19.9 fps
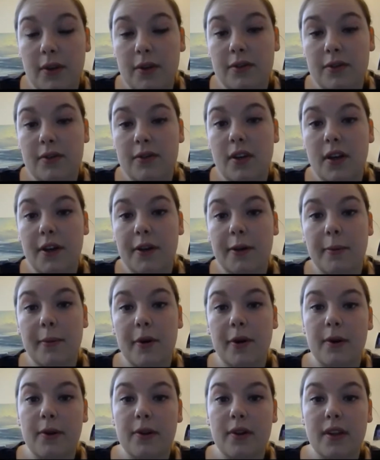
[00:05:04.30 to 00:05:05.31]
also talked
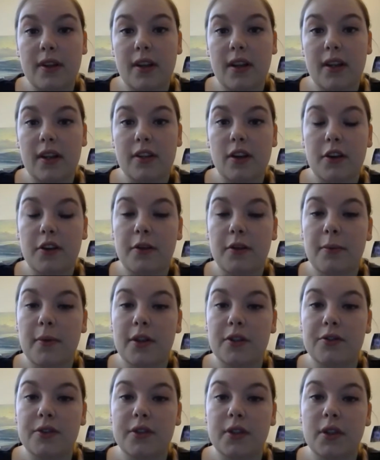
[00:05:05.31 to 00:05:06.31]
about a
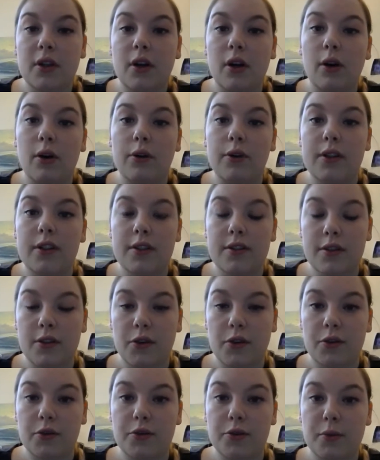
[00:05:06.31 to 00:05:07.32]
documentary called It's a
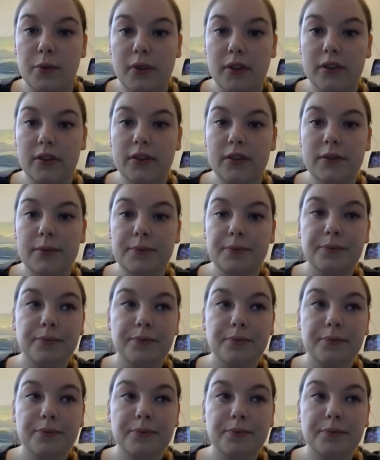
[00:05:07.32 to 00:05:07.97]
Girl's World,